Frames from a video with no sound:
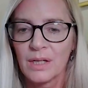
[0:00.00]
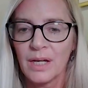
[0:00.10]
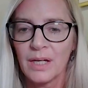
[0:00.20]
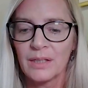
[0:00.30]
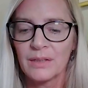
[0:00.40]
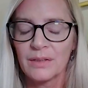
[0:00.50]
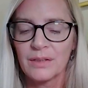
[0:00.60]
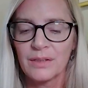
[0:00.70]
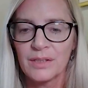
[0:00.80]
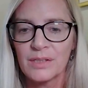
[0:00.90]

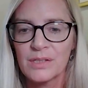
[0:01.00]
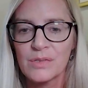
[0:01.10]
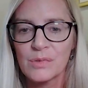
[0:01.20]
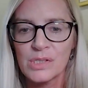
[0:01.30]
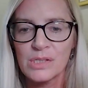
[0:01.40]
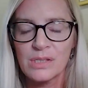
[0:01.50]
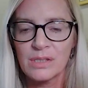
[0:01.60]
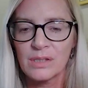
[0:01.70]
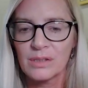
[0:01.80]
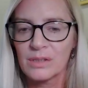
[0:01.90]
And this
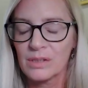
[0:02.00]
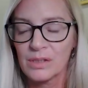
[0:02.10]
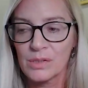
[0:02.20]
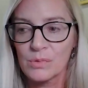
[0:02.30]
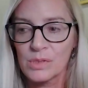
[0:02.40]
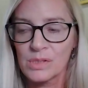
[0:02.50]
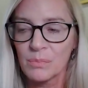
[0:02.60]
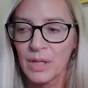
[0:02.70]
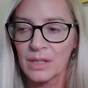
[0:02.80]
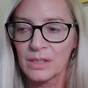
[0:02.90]
was a
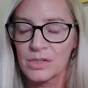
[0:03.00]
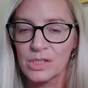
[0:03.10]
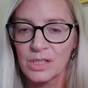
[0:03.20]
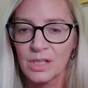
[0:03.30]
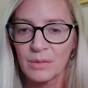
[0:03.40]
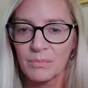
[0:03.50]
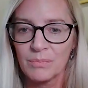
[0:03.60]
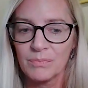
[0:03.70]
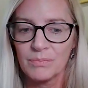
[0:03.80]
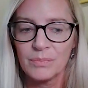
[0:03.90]
man that she had
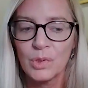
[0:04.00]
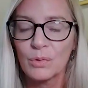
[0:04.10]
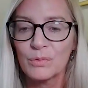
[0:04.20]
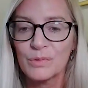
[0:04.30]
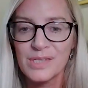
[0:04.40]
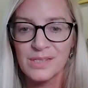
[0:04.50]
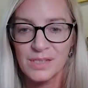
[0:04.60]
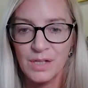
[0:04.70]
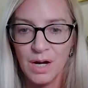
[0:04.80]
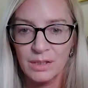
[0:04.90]
known
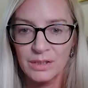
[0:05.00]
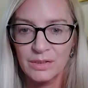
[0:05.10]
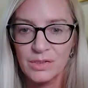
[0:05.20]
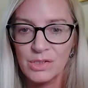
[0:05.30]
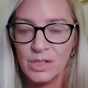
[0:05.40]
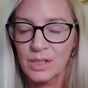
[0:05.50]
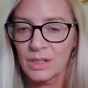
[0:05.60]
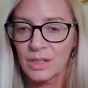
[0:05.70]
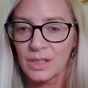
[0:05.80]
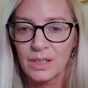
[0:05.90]
since college.
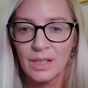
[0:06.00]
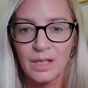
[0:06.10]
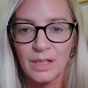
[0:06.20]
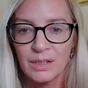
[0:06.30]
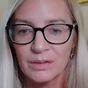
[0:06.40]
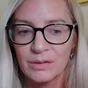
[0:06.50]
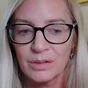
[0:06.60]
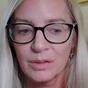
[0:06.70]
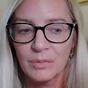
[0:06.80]
He had